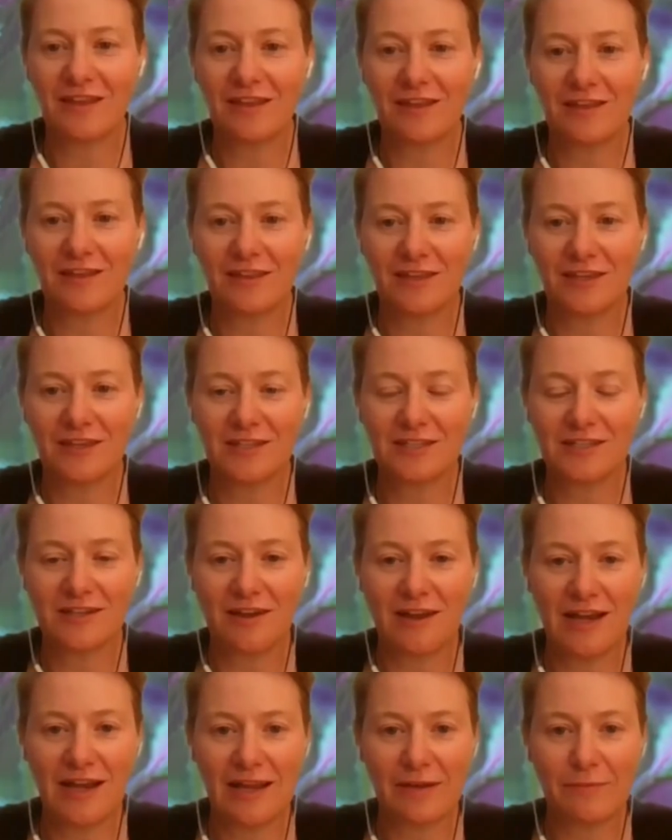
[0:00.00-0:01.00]
the
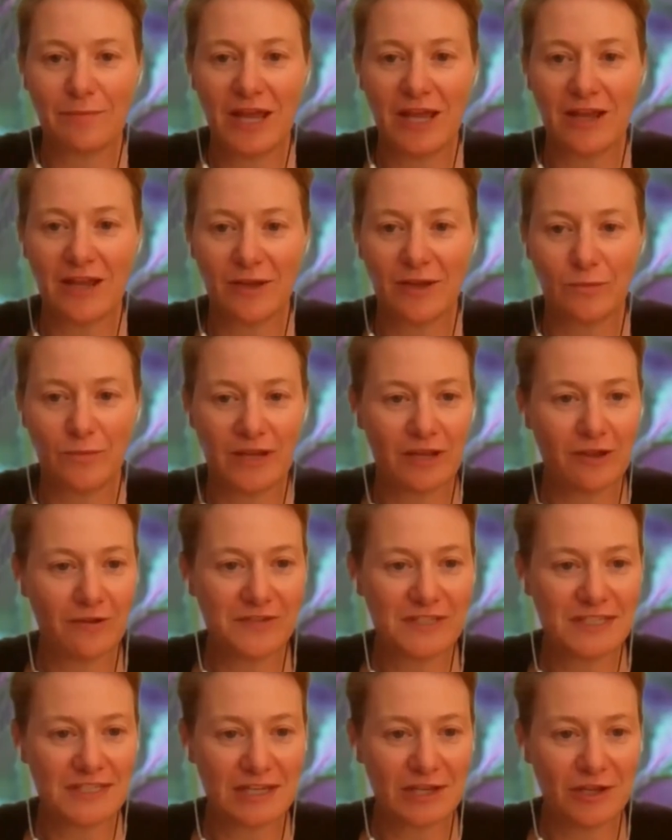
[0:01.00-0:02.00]
Thailand market, we
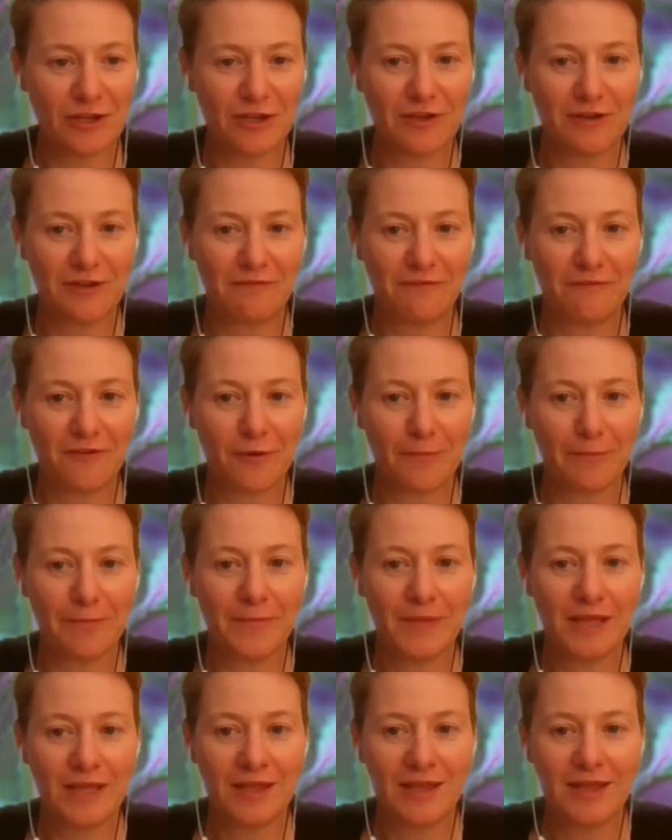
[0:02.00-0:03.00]
obviously heard
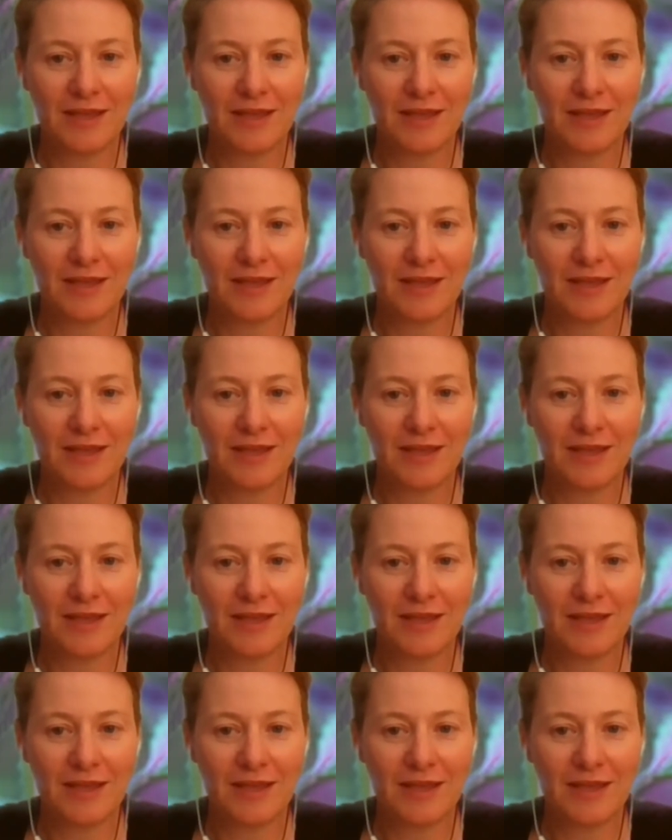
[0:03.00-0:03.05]
from